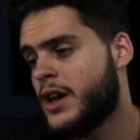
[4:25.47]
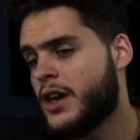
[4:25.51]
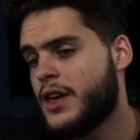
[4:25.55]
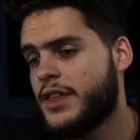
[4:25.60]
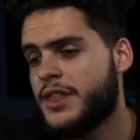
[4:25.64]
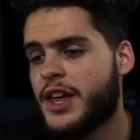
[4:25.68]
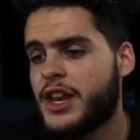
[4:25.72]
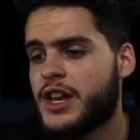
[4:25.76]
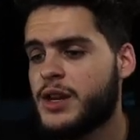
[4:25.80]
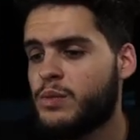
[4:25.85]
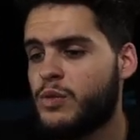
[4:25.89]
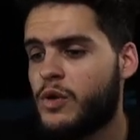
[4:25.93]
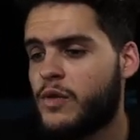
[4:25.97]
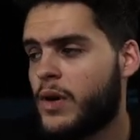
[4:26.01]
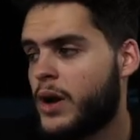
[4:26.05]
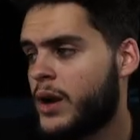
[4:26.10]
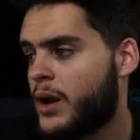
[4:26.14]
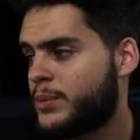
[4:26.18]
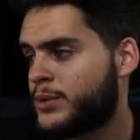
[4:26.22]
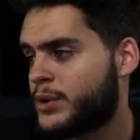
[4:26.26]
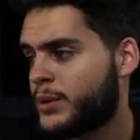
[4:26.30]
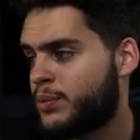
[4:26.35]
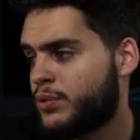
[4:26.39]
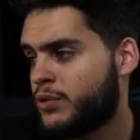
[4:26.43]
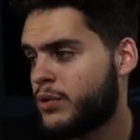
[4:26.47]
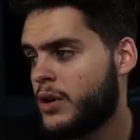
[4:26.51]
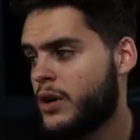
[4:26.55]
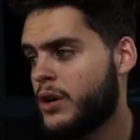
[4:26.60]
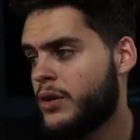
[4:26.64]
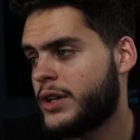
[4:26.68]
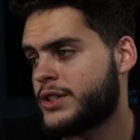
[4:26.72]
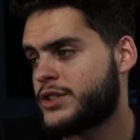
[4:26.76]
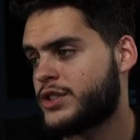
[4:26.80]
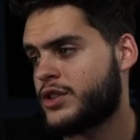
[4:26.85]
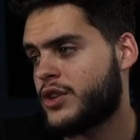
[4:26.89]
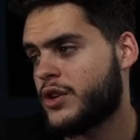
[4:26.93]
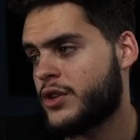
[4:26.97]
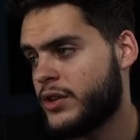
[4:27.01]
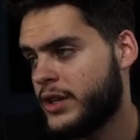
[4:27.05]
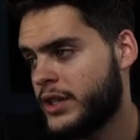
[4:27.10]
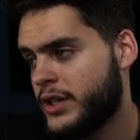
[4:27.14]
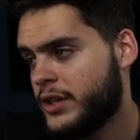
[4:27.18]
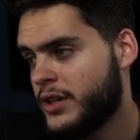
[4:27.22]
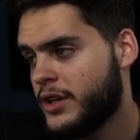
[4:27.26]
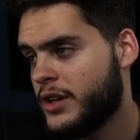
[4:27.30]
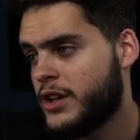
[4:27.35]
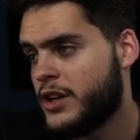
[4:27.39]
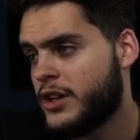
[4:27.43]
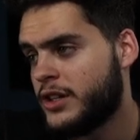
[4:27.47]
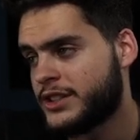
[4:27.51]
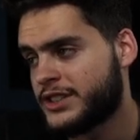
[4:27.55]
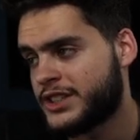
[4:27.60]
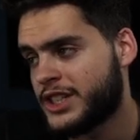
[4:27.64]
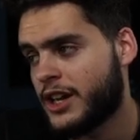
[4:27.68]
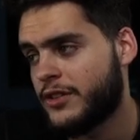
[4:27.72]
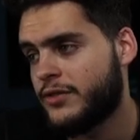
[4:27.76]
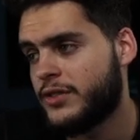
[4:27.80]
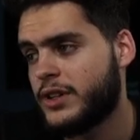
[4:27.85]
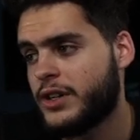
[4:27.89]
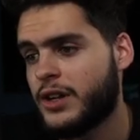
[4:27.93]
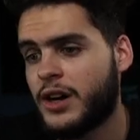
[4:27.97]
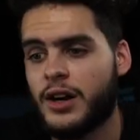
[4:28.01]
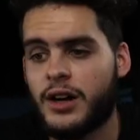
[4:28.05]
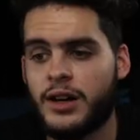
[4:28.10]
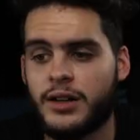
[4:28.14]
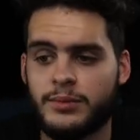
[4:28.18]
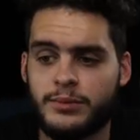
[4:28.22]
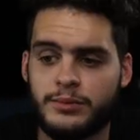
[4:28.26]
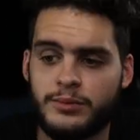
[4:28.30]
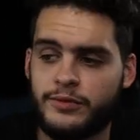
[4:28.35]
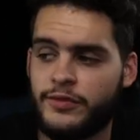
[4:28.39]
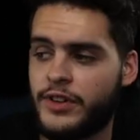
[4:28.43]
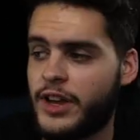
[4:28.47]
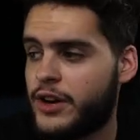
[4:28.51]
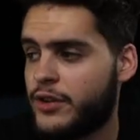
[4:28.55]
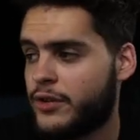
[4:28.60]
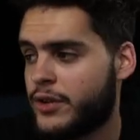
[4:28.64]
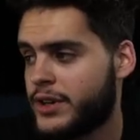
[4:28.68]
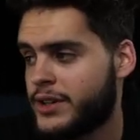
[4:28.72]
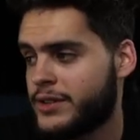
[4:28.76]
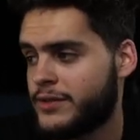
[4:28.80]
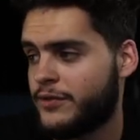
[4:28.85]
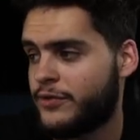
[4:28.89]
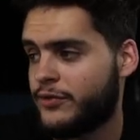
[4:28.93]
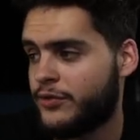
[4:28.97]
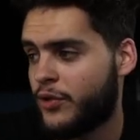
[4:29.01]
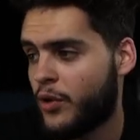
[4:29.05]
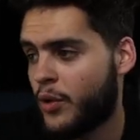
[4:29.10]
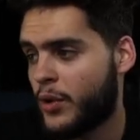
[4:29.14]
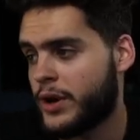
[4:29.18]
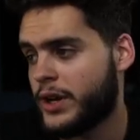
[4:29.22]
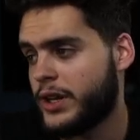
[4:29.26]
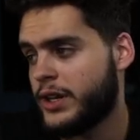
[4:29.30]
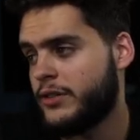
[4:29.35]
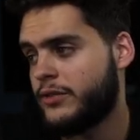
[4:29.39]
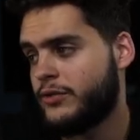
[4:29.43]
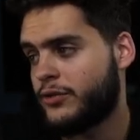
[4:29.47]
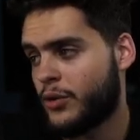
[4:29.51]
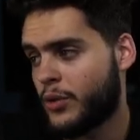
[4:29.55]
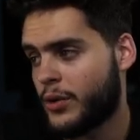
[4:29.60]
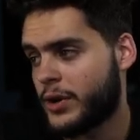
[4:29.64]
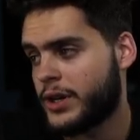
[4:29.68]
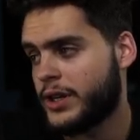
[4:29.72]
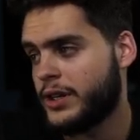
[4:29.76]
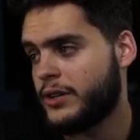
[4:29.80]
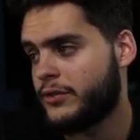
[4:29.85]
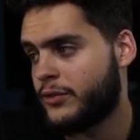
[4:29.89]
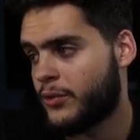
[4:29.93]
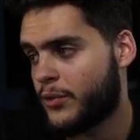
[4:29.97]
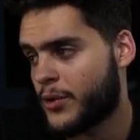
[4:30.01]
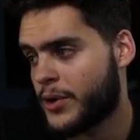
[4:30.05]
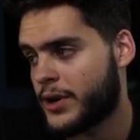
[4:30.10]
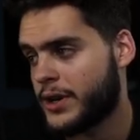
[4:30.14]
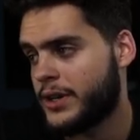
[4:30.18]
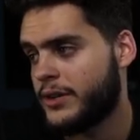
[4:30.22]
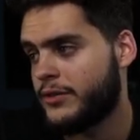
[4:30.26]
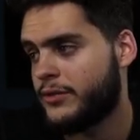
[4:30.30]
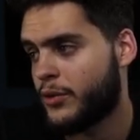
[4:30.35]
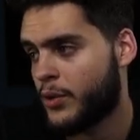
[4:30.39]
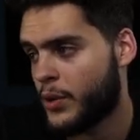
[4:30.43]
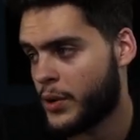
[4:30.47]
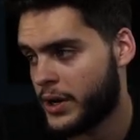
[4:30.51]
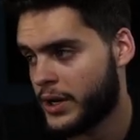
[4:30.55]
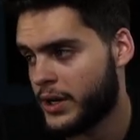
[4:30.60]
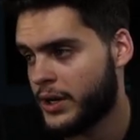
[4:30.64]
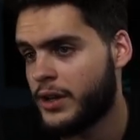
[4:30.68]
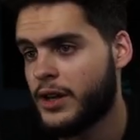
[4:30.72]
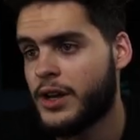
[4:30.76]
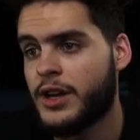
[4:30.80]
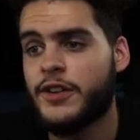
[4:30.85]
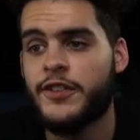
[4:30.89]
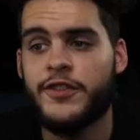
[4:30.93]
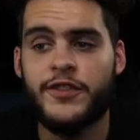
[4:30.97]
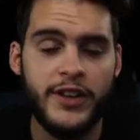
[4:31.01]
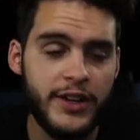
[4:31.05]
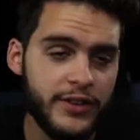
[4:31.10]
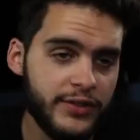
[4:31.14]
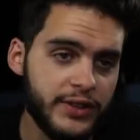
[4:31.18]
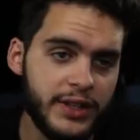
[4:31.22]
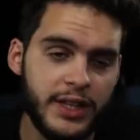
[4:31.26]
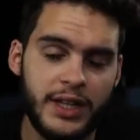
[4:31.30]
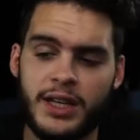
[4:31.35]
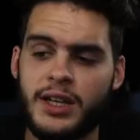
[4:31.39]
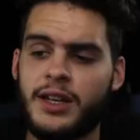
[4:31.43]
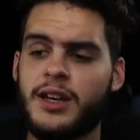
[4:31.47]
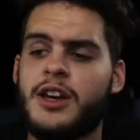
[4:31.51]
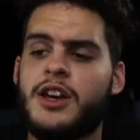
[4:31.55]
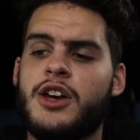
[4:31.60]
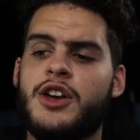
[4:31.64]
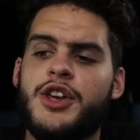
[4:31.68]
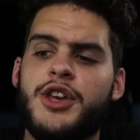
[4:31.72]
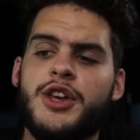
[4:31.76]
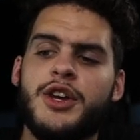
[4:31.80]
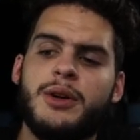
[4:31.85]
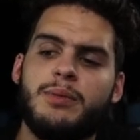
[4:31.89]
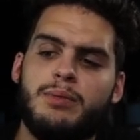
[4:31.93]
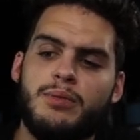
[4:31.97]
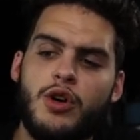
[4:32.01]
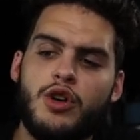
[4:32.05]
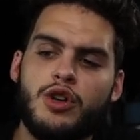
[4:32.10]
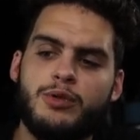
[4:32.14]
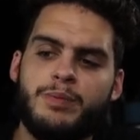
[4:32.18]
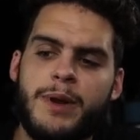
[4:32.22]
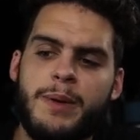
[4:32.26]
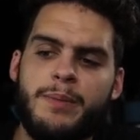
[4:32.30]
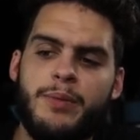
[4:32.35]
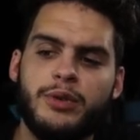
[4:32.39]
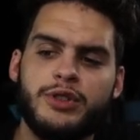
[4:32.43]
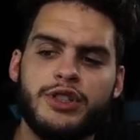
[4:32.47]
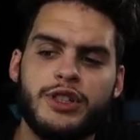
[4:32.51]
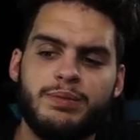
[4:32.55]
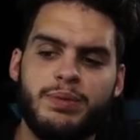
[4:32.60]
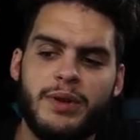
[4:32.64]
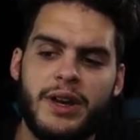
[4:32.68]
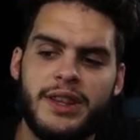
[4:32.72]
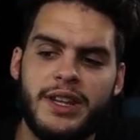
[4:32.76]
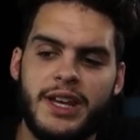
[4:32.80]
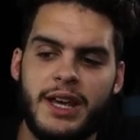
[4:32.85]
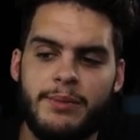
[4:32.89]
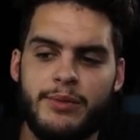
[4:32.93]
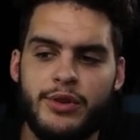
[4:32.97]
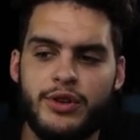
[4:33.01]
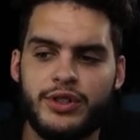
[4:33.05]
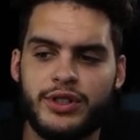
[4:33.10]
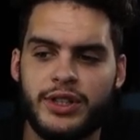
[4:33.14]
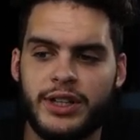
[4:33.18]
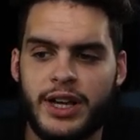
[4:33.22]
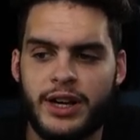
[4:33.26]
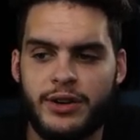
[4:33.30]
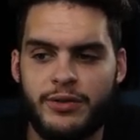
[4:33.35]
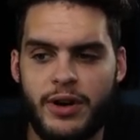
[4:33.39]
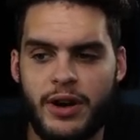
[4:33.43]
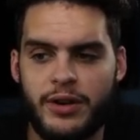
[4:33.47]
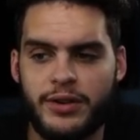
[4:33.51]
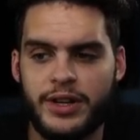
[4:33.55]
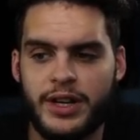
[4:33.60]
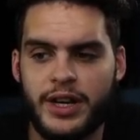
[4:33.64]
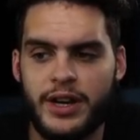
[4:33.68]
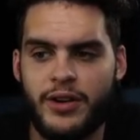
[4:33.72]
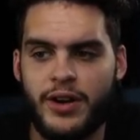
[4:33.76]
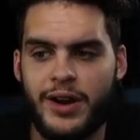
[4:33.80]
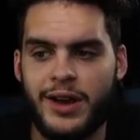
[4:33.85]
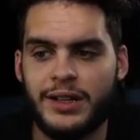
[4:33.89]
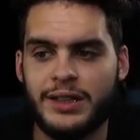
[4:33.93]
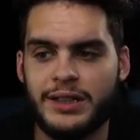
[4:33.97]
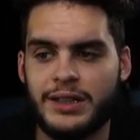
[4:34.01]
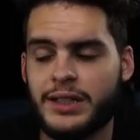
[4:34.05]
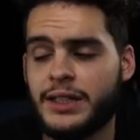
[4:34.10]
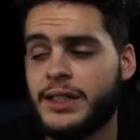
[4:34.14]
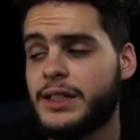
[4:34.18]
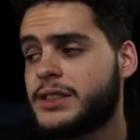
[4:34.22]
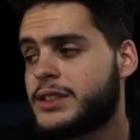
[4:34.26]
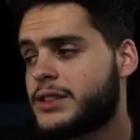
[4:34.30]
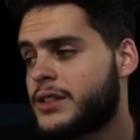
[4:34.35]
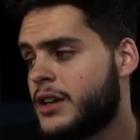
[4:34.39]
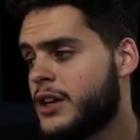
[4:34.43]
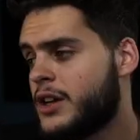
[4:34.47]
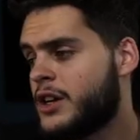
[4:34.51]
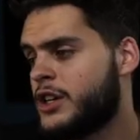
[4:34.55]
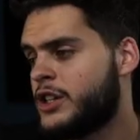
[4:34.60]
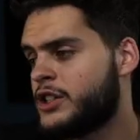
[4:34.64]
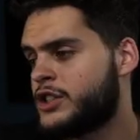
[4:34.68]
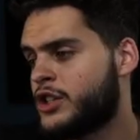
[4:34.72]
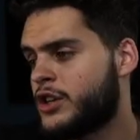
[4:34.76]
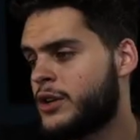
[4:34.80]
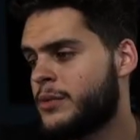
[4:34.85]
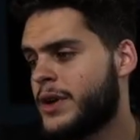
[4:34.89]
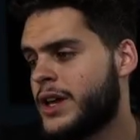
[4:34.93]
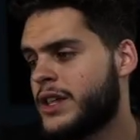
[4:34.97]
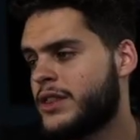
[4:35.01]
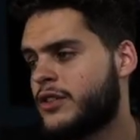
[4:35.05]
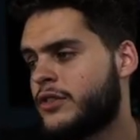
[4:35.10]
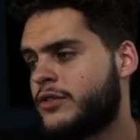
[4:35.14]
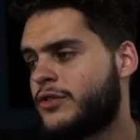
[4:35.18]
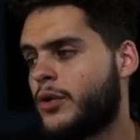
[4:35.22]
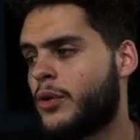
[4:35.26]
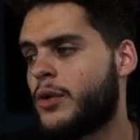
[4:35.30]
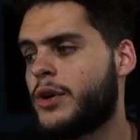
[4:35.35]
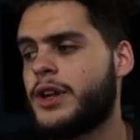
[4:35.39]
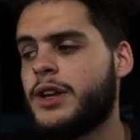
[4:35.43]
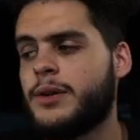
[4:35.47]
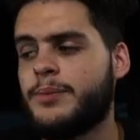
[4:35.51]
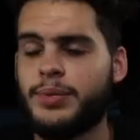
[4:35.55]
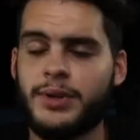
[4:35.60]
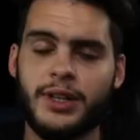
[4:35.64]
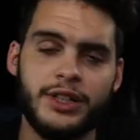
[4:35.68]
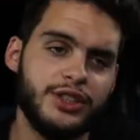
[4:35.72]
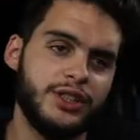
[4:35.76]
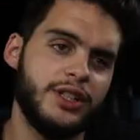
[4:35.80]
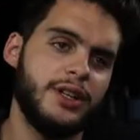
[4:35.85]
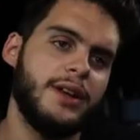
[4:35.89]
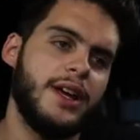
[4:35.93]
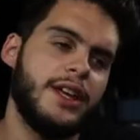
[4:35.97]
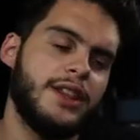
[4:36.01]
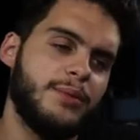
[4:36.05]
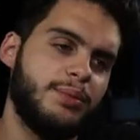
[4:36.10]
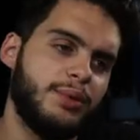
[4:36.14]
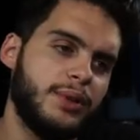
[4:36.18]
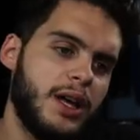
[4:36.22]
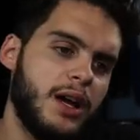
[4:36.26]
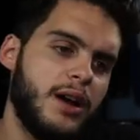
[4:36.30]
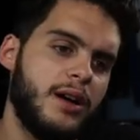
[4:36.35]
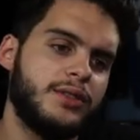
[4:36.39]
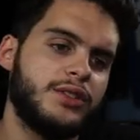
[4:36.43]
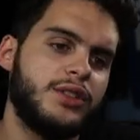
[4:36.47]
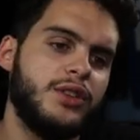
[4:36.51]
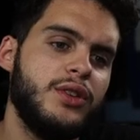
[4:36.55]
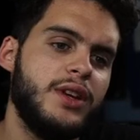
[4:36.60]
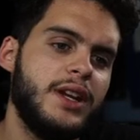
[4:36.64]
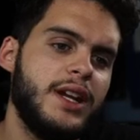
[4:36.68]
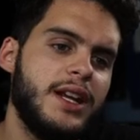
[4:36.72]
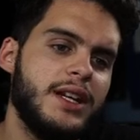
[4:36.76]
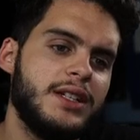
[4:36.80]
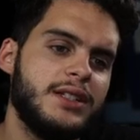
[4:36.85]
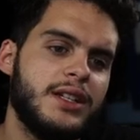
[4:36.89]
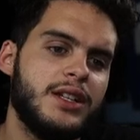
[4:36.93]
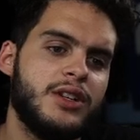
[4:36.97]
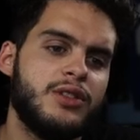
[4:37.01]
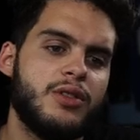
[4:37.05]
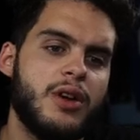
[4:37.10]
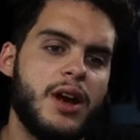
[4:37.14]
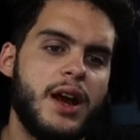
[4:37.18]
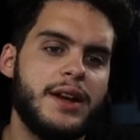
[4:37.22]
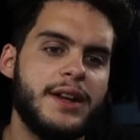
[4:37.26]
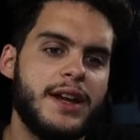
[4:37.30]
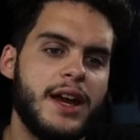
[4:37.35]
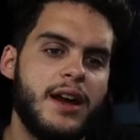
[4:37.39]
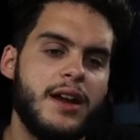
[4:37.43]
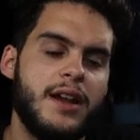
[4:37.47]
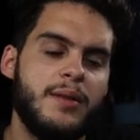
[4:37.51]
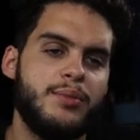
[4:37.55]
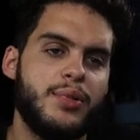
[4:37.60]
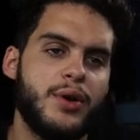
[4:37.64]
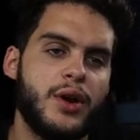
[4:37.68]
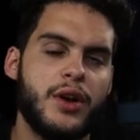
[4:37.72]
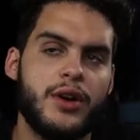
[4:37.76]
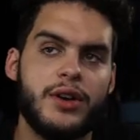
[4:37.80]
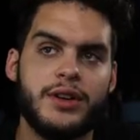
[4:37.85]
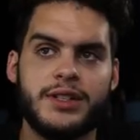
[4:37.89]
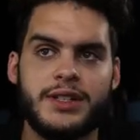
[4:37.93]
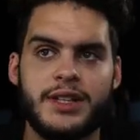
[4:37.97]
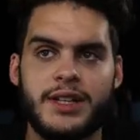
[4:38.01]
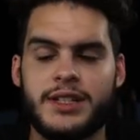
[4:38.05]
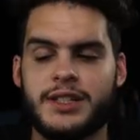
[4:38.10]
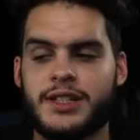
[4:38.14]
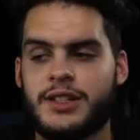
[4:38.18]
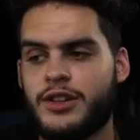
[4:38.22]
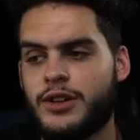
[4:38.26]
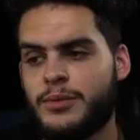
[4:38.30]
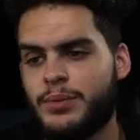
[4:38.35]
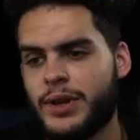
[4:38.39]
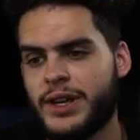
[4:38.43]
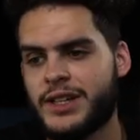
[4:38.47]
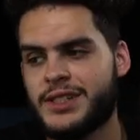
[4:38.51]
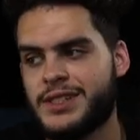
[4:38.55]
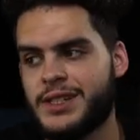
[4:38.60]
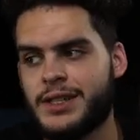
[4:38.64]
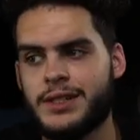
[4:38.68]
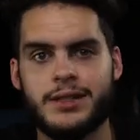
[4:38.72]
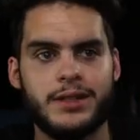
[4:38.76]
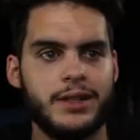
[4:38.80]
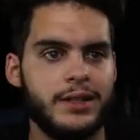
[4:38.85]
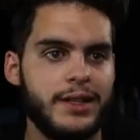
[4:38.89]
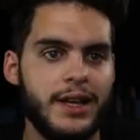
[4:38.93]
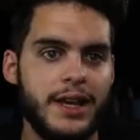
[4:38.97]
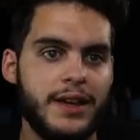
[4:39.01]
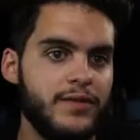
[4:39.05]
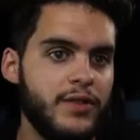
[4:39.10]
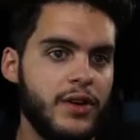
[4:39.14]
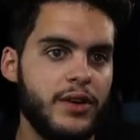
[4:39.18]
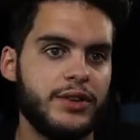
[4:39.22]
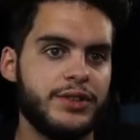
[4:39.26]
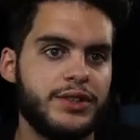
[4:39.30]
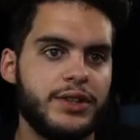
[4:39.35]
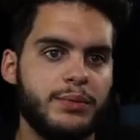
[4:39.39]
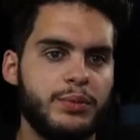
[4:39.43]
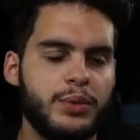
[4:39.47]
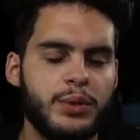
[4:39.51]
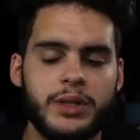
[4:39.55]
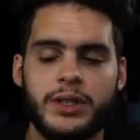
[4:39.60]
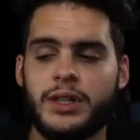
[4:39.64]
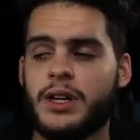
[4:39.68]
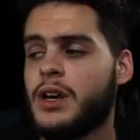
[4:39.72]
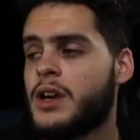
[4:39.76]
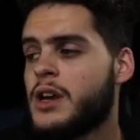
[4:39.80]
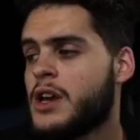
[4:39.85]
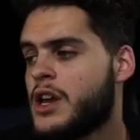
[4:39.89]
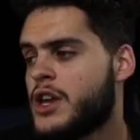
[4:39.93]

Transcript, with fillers: Then you move on up to pro, that's thirty, seven, uh, veteran, forty, forty, forty, forty, fifty. You, most people just playing the game usually get around here at least. So you're going to be getting the forty, plus you're going to get in the playoffs. So you can easily grind out per season. You can play a season a day very simply.